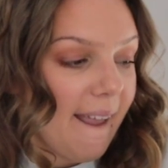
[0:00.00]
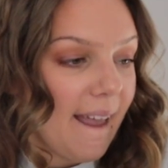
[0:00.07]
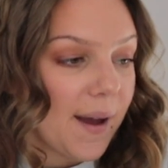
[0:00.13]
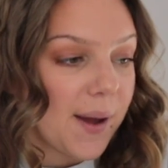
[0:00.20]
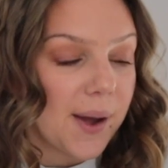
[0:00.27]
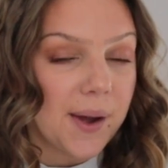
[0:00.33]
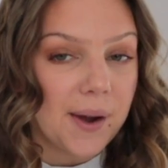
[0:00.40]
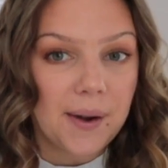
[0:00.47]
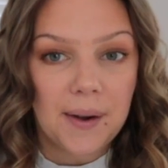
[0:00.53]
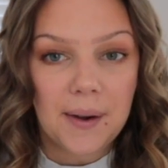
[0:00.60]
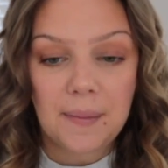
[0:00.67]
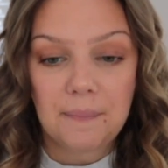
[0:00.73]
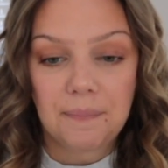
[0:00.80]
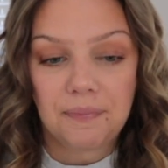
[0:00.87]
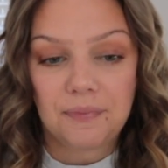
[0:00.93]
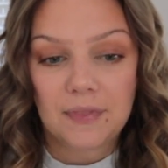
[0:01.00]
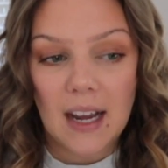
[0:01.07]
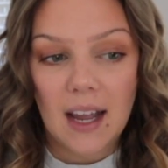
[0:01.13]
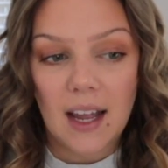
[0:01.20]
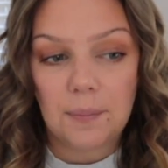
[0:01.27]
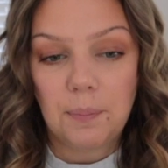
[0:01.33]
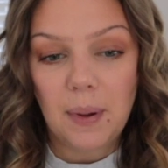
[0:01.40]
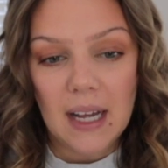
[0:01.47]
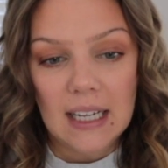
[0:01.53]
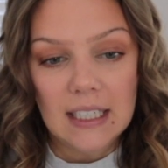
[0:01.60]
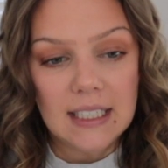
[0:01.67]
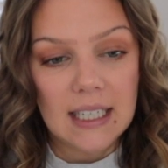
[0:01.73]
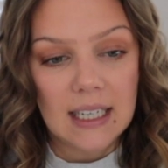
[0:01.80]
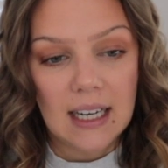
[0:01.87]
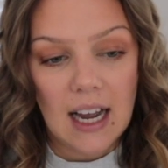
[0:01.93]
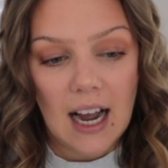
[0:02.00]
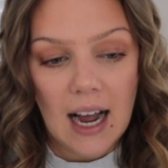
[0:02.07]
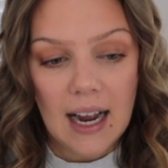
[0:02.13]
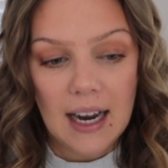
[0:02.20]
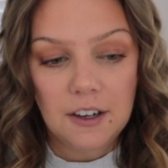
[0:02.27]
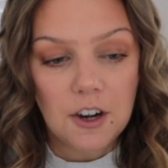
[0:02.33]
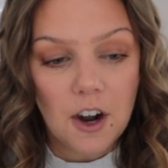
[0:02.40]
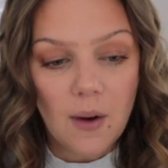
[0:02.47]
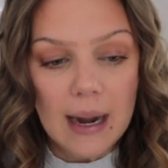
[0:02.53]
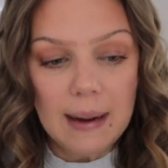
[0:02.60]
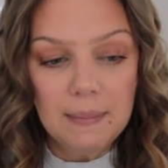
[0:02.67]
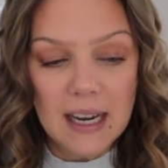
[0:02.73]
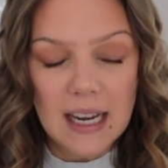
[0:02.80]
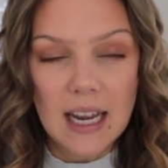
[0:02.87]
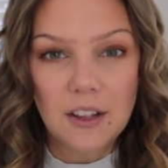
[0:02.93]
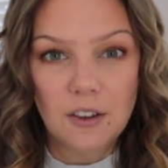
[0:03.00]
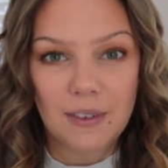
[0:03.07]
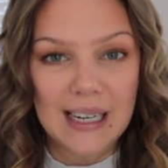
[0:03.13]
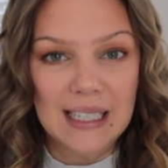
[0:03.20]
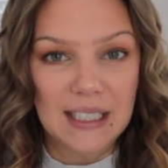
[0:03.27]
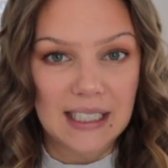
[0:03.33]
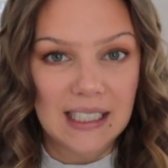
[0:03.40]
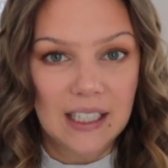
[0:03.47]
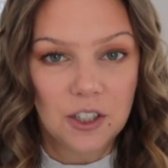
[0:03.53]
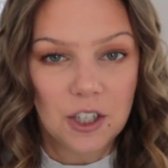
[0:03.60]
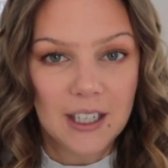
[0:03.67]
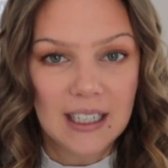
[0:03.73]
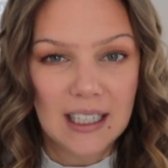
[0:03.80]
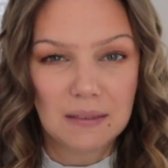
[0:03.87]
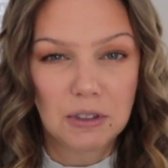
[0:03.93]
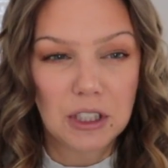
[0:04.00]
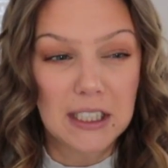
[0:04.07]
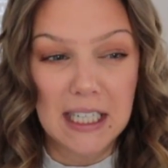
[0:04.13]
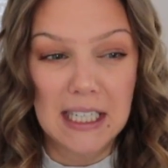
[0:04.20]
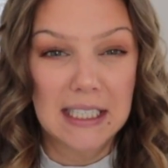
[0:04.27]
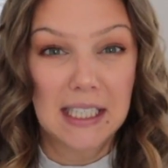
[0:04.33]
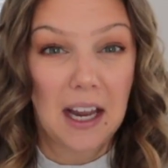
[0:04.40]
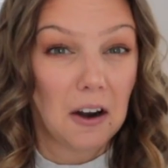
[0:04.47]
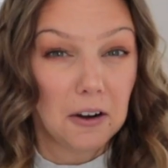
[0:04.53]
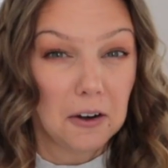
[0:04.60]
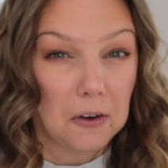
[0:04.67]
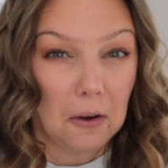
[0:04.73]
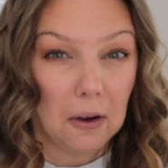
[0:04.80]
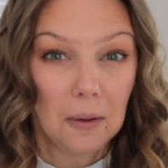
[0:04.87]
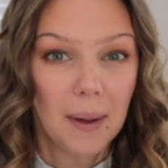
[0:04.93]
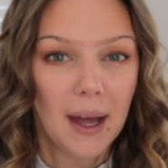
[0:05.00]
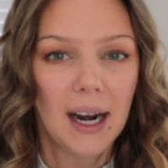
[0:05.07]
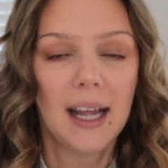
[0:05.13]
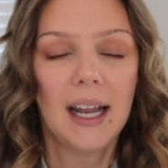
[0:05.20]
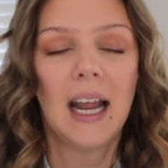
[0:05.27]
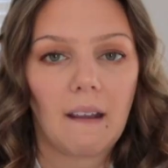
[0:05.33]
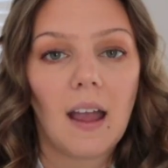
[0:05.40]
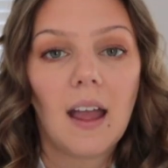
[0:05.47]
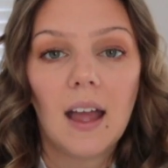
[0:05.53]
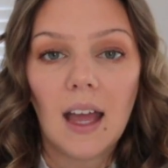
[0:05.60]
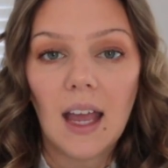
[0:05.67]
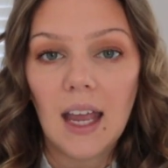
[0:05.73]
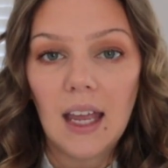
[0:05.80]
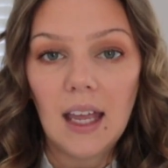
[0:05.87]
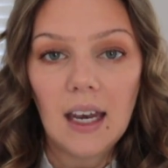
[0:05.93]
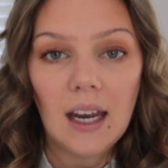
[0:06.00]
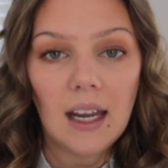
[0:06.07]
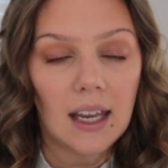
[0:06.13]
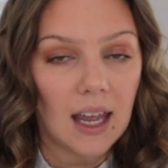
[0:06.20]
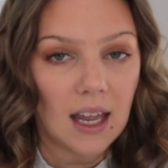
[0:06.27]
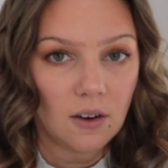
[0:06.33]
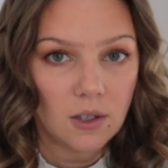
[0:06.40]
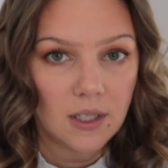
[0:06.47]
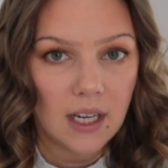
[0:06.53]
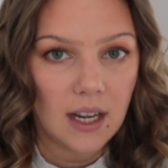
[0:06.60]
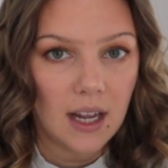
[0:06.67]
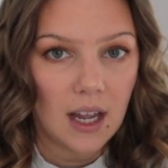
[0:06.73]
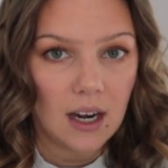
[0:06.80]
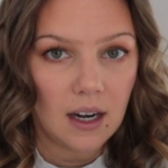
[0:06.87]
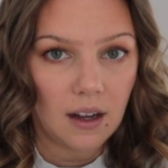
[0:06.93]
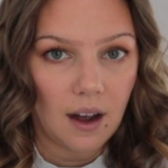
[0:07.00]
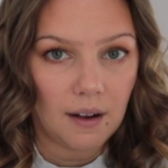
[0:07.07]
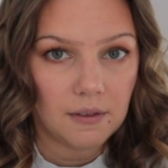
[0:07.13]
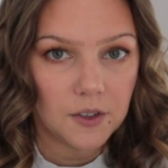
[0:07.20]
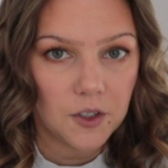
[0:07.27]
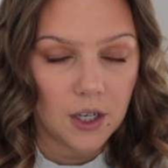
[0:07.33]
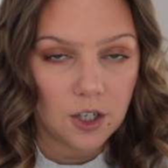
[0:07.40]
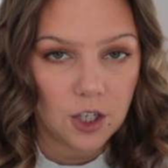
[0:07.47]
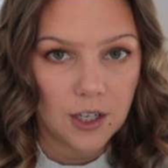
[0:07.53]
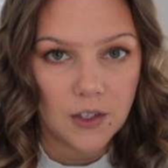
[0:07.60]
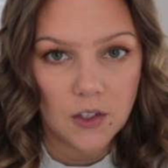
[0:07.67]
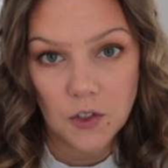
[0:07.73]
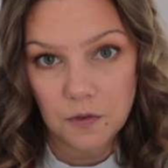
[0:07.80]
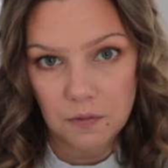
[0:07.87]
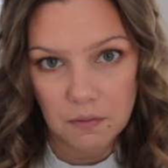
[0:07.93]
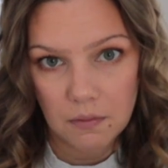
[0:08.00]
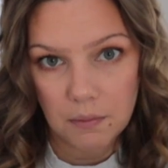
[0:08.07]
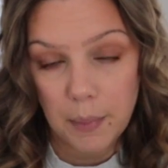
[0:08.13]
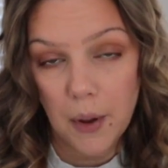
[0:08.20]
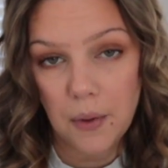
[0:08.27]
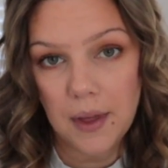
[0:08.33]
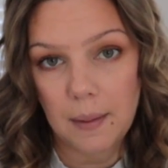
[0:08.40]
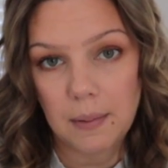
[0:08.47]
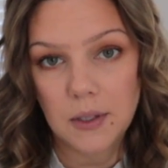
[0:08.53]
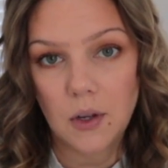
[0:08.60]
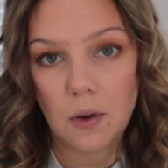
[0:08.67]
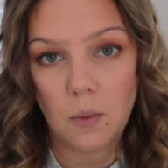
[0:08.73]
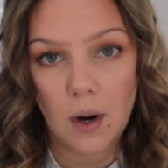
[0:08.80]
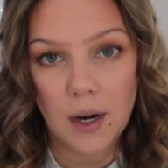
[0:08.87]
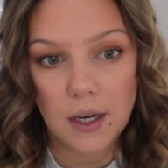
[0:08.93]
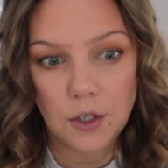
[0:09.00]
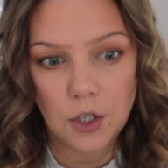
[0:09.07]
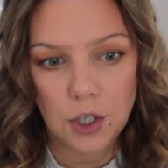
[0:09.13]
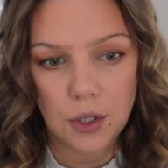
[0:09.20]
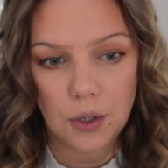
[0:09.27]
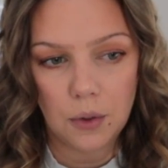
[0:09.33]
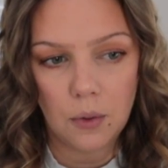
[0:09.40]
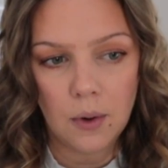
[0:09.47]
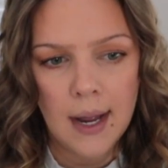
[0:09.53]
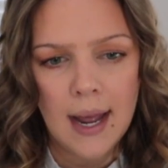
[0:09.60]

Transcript: But I know I'm making the right decision. I'm just like scared to talk about it. In Candles and Candid Conversations, both episode 1 and 2,